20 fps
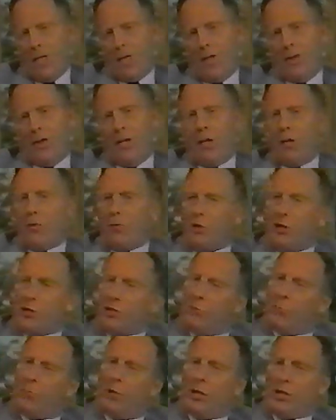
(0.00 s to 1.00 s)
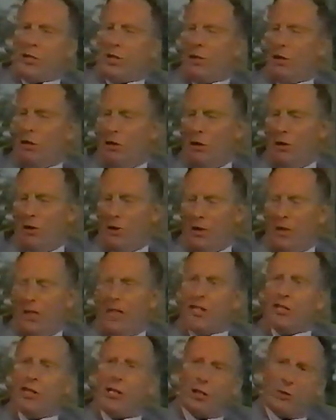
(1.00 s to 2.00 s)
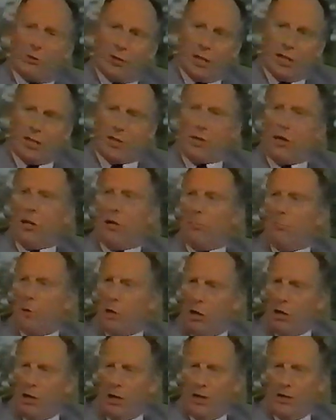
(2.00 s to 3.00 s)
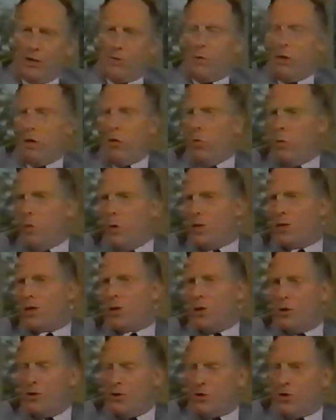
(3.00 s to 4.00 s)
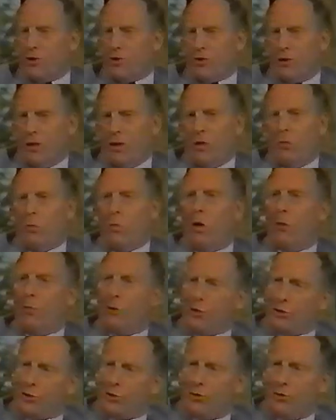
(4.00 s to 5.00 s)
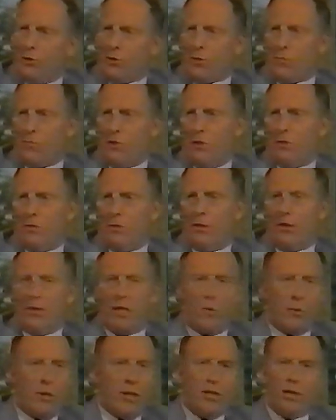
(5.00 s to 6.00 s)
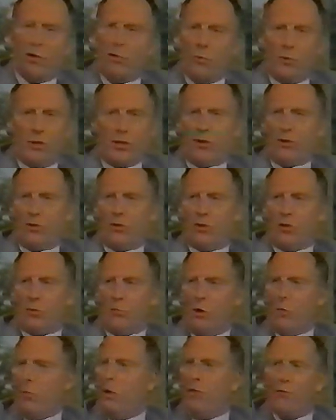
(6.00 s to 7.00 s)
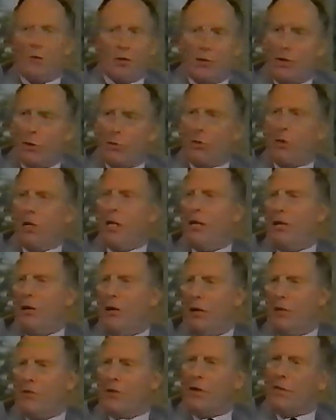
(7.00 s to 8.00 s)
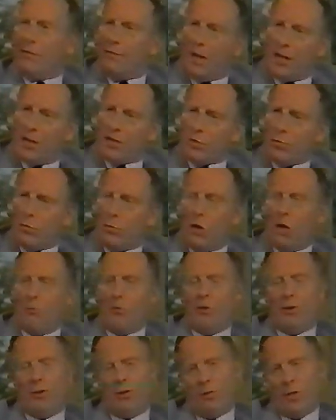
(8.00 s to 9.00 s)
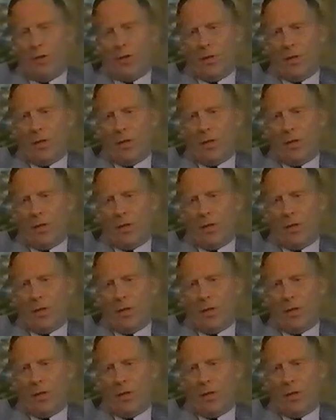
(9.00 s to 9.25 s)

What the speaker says: The other reason it makes it harder is it creates a blind. We always concentrate on why we shouldn't smoke. Now, we know we shouldn't smoke. We've known it all our lives. That isn't why we do it.